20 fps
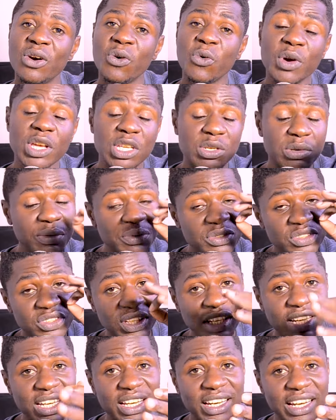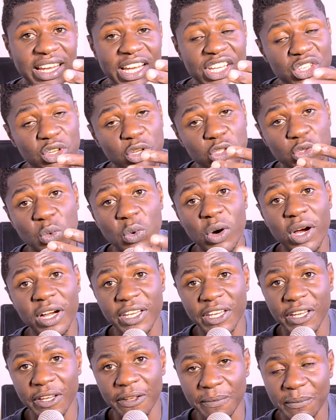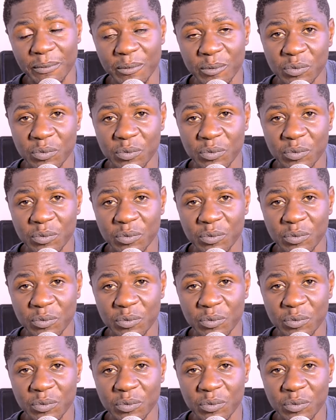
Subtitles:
which we've seen is not working.